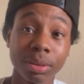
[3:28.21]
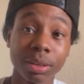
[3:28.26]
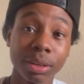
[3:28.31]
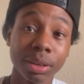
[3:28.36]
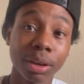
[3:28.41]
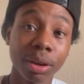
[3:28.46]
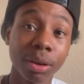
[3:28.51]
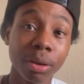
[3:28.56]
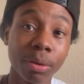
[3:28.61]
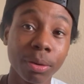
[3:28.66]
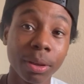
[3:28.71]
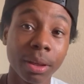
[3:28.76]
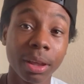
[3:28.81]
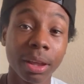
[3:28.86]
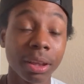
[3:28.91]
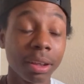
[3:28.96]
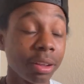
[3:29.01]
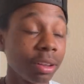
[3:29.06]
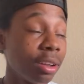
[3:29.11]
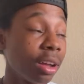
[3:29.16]
You know,
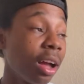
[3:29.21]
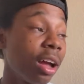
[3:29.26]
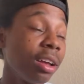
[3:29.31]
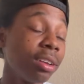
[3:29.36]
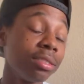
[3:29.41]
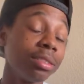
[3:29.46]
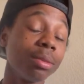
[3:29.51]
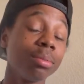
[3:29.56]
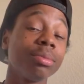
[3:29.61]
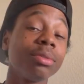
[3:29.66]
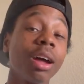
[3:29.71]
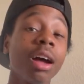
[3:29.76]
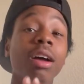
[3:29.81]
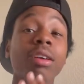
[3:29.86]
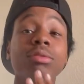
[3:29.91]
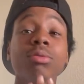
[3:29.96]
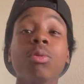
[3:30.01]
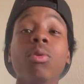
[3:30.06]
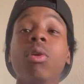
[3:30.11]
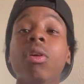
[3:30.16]
God
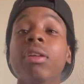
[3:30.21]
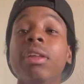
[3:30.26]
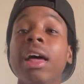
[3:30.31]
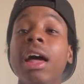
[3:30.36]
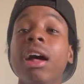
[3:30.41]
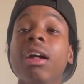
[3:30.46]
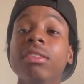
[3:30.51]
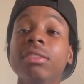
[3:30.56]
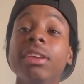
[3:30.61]
sometimes will allow